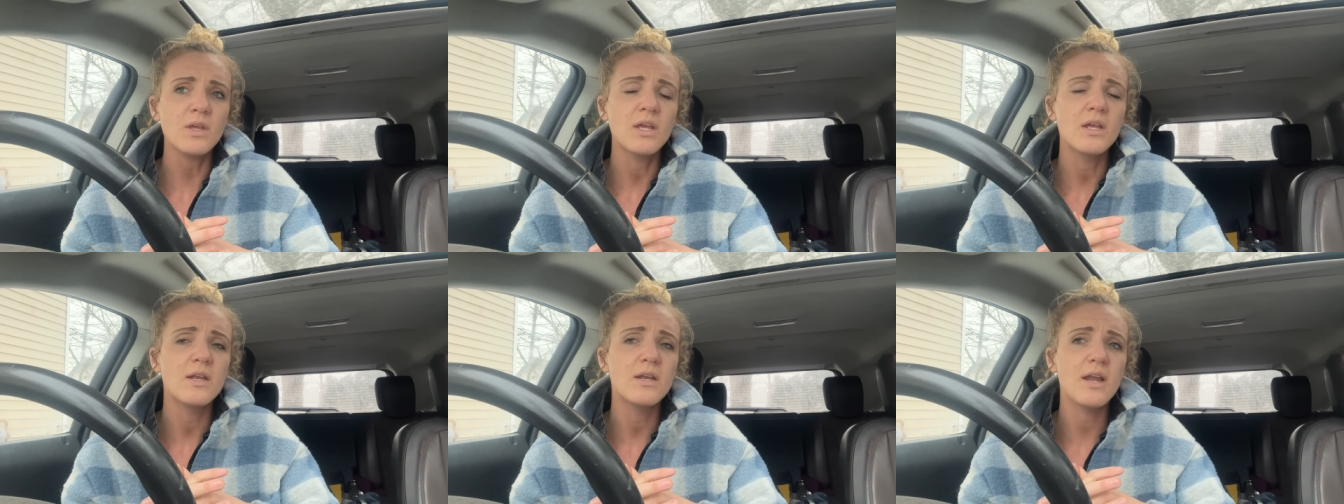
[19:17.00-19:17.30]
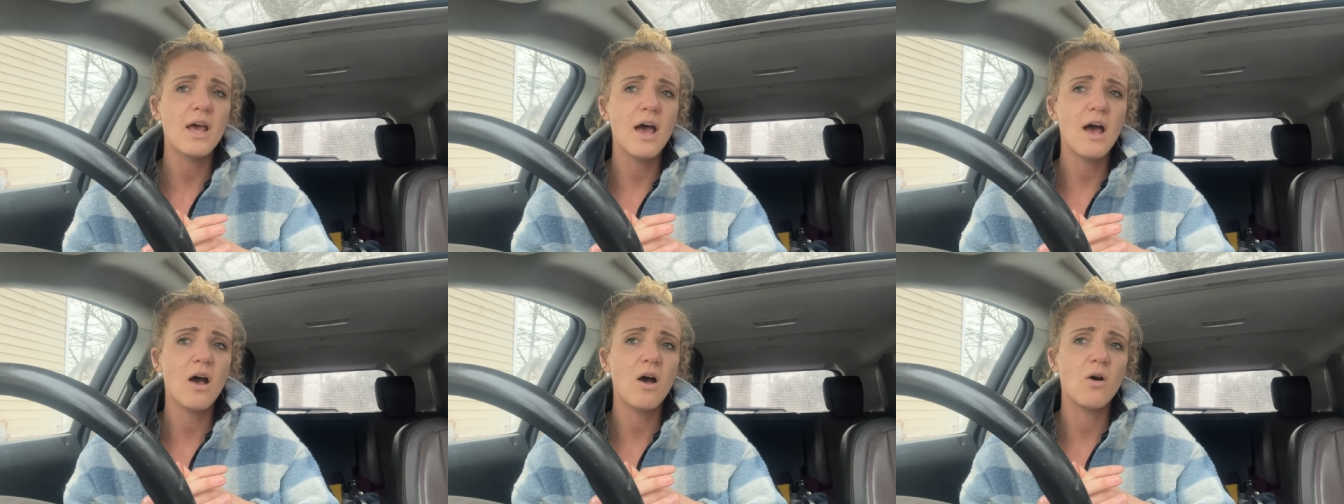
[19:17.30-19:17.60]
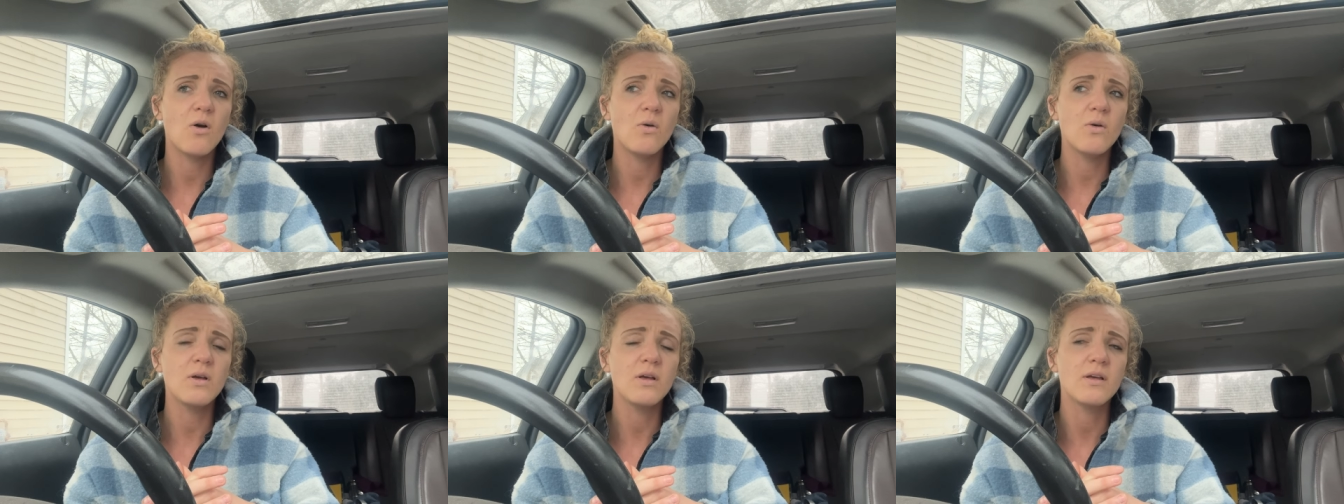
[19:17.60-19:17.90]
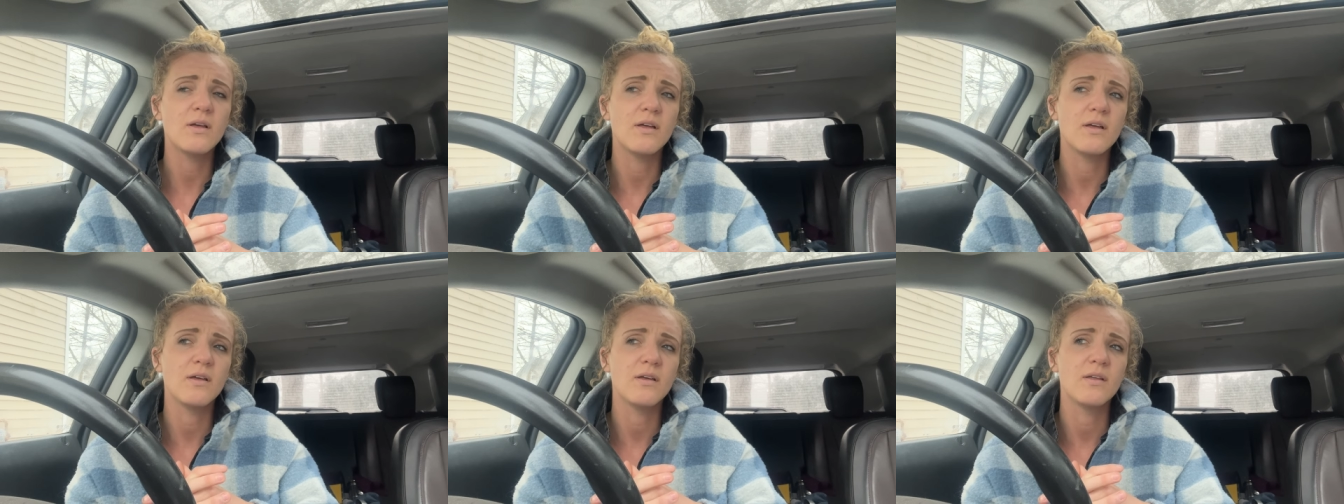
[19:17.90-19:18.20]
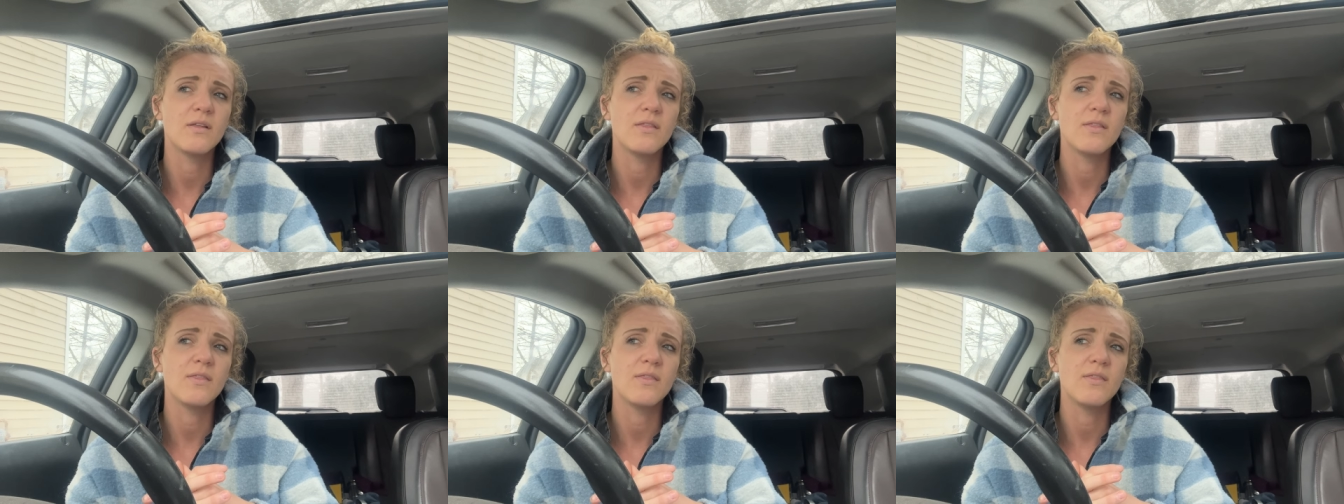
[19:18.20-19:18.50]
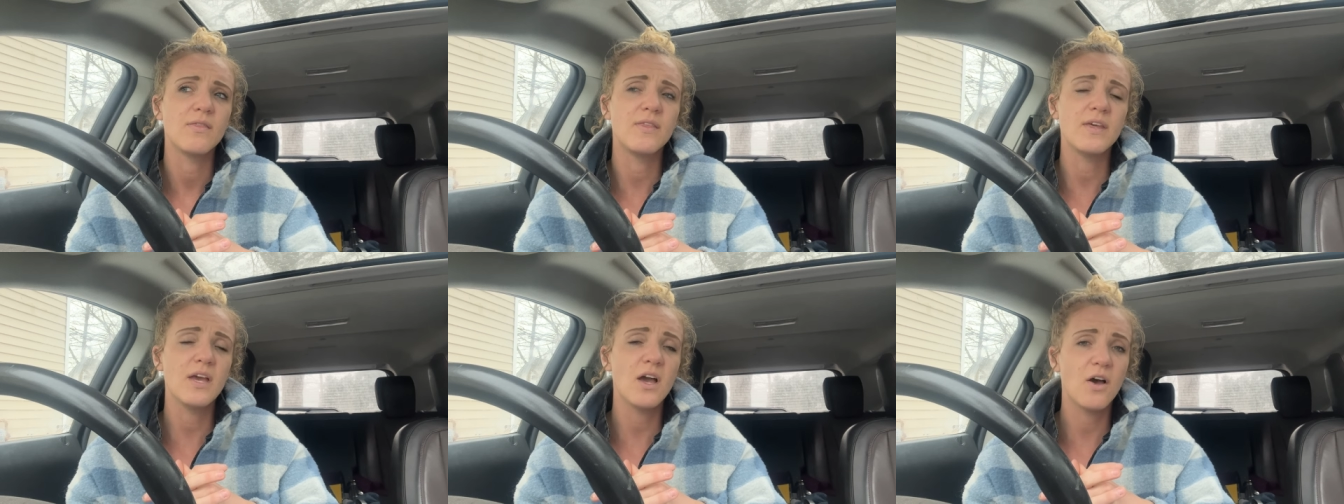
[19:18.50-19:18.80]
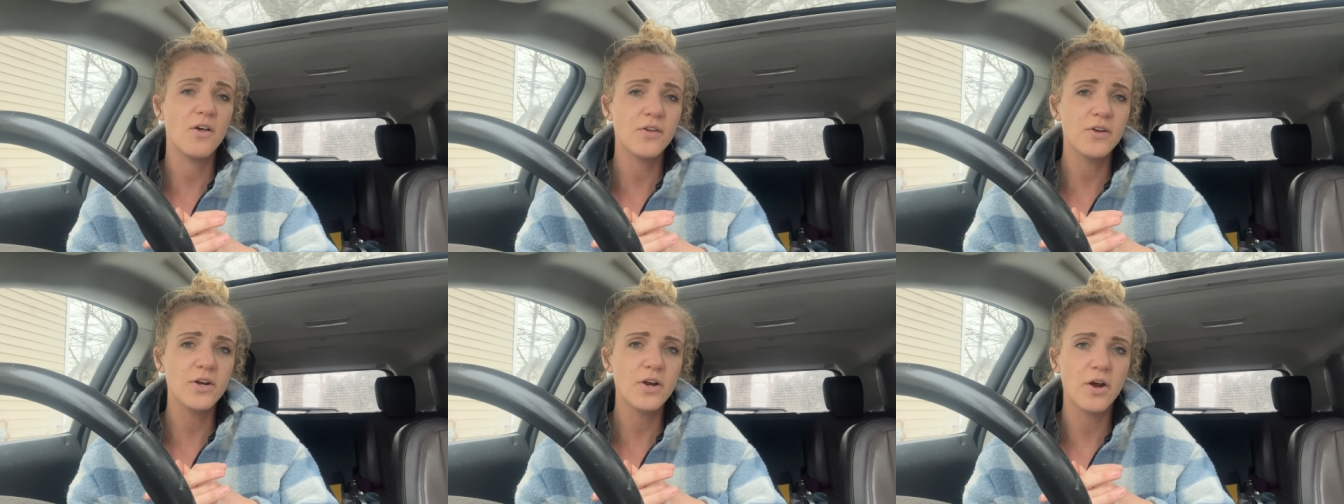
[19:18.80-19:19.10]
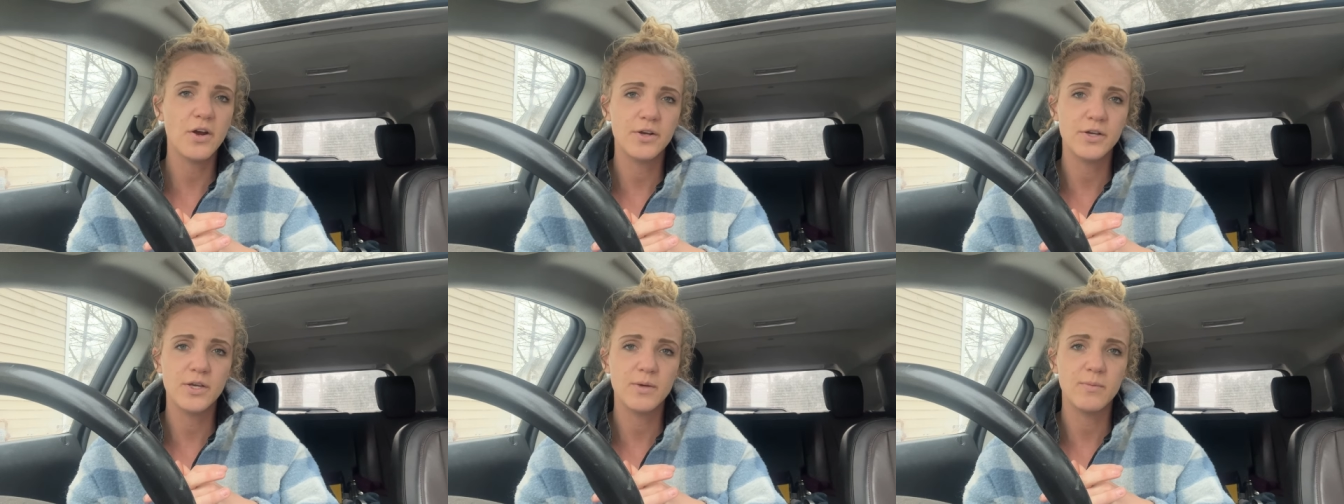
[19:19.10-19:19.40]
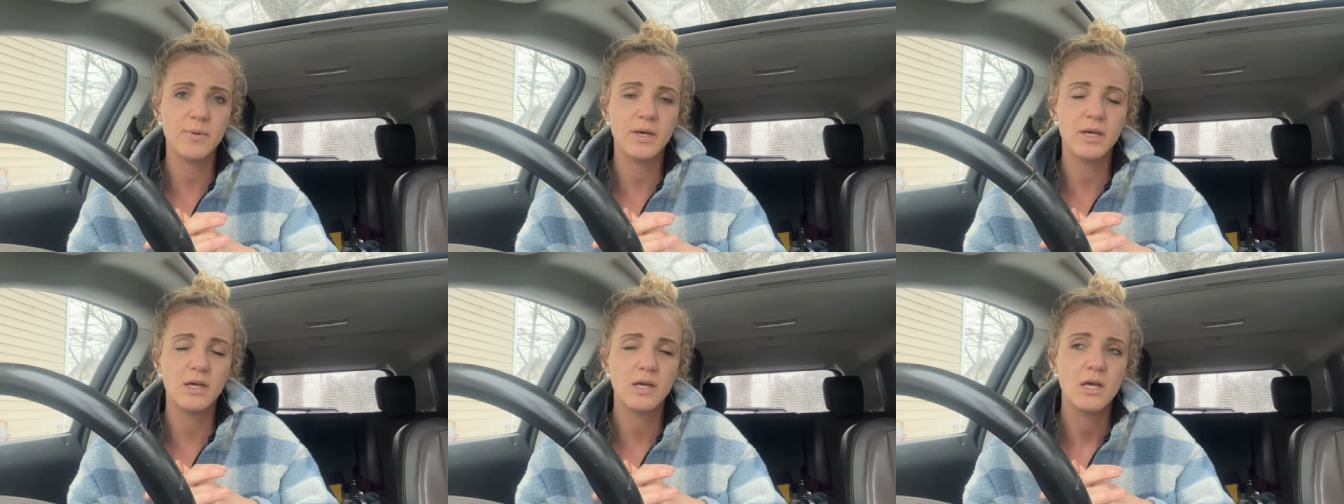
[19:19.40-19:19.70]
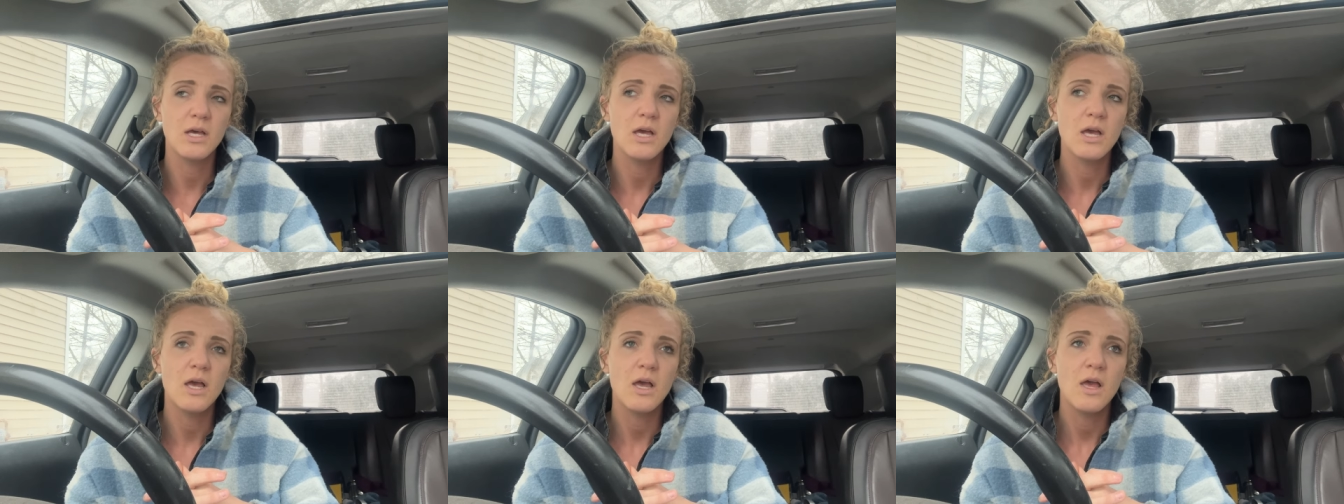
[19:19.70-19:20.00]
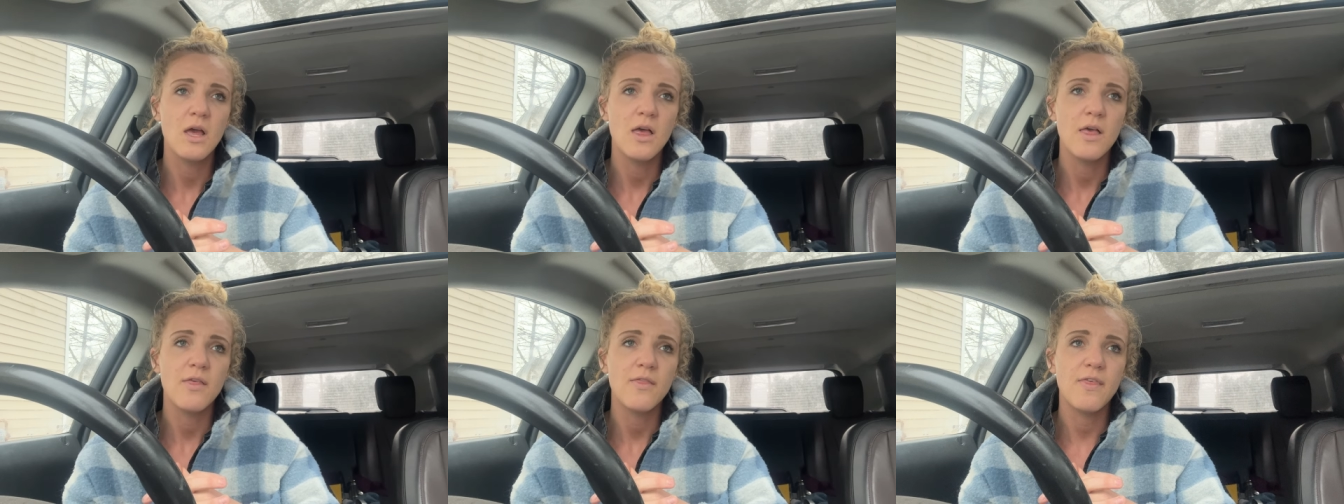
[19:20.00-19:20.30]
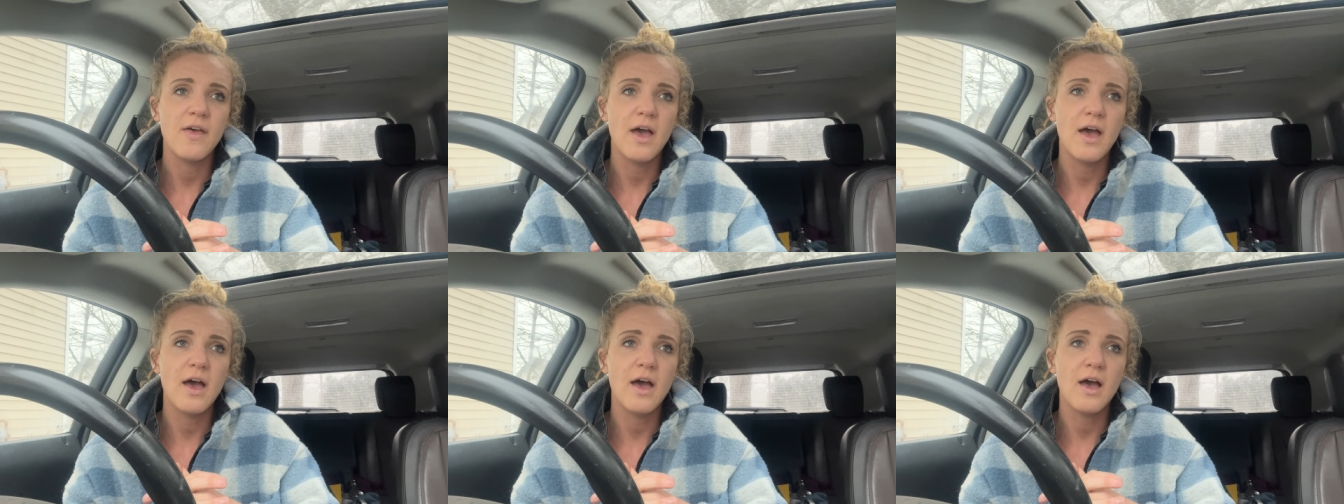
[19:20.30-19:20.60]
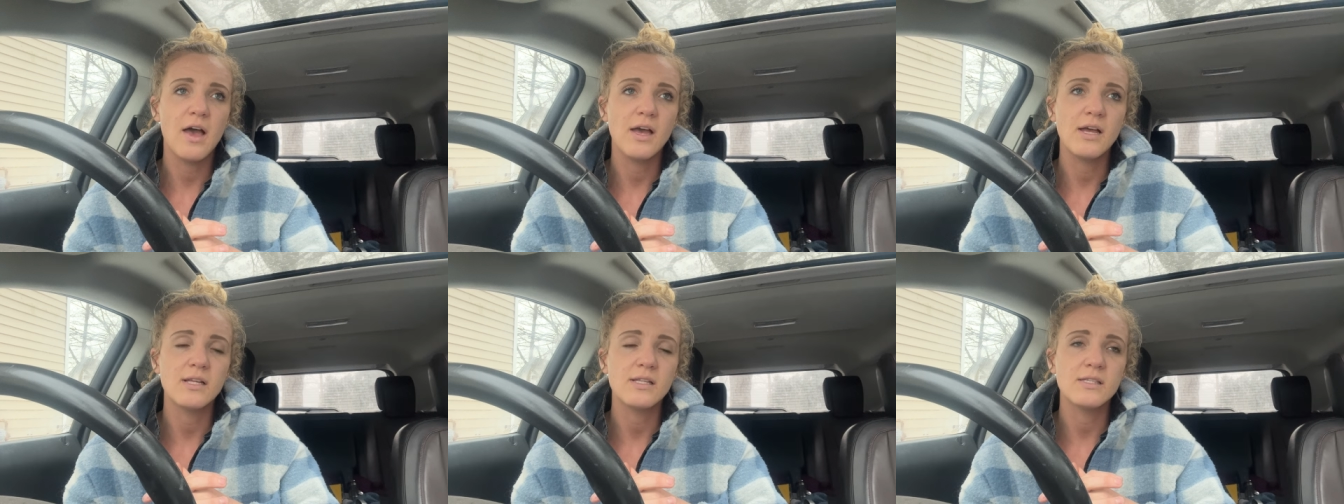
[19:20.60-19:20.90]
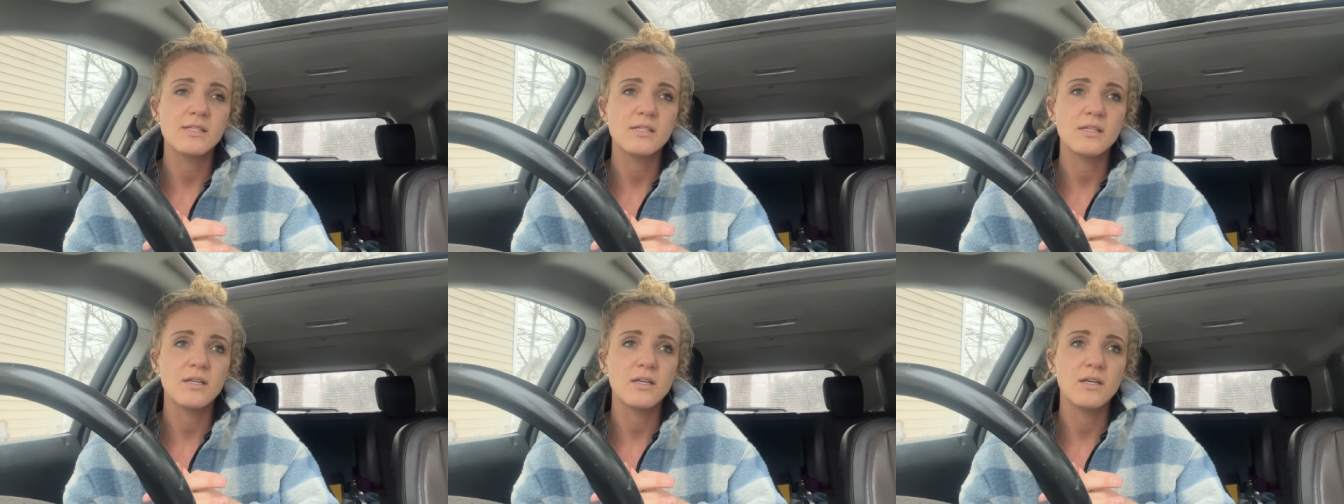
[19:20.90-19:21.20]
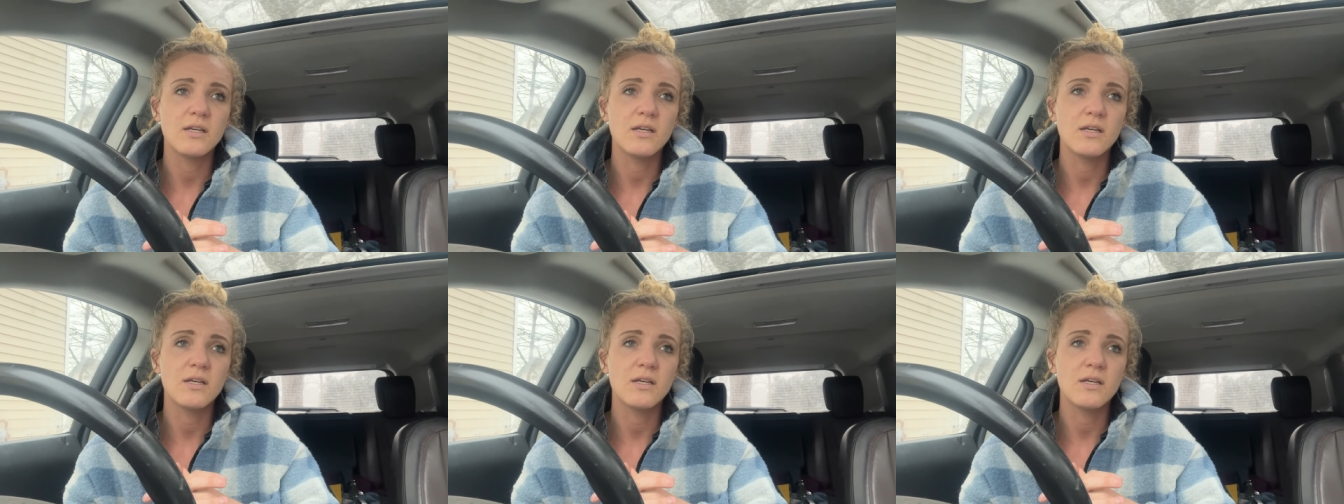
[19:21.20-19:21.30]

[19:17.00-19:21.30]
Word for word: now, the other argument that